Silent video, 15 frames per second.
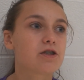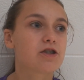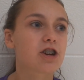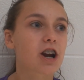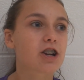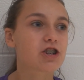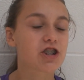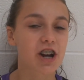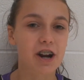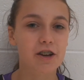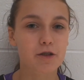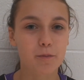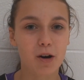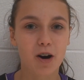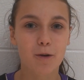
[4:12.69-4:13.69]
try to share
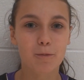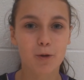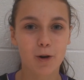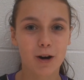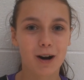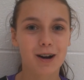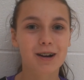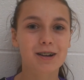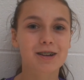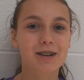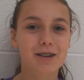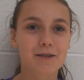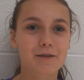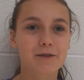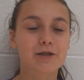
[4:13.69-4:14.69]
the ball more
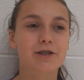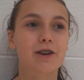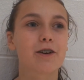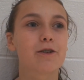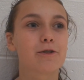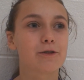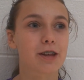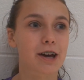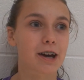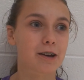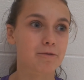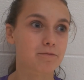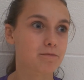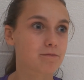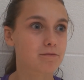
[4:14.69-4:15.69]
so
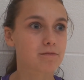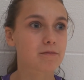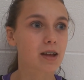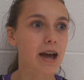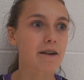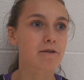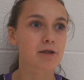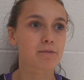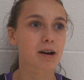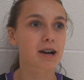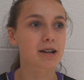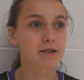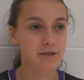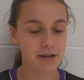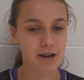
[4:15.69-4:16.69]
that
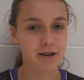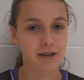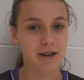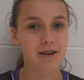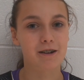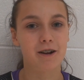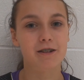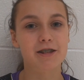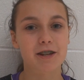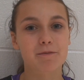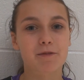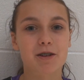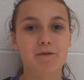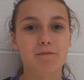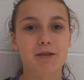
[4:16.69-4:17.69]
everybody, yet again, our
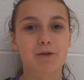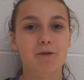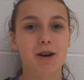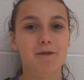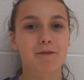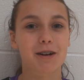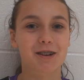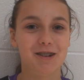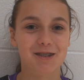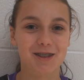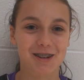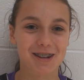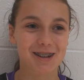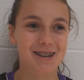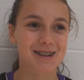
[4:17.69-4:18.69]
team can be way better
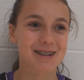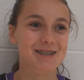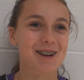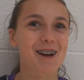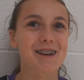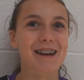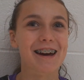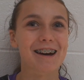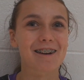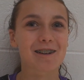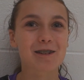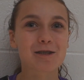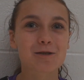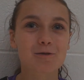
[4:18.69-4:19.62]
than it is right now.